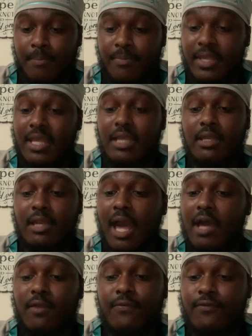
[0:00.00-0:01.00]
Be
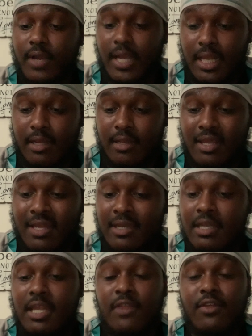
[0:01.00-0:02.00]
not afraid,
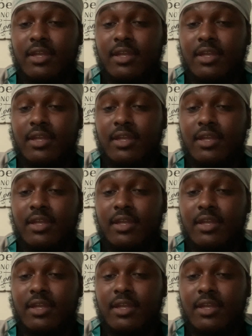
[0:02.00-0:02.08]
neither